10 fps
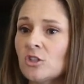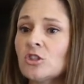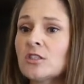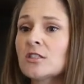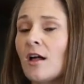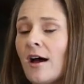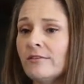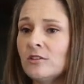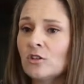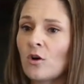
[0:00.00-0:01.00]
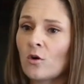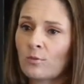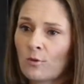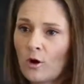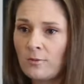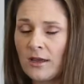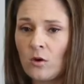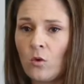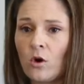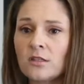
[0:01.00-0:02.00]
she's still having to go to probate
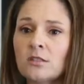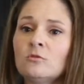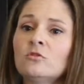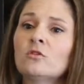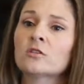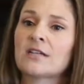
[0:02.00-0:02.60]
court to move those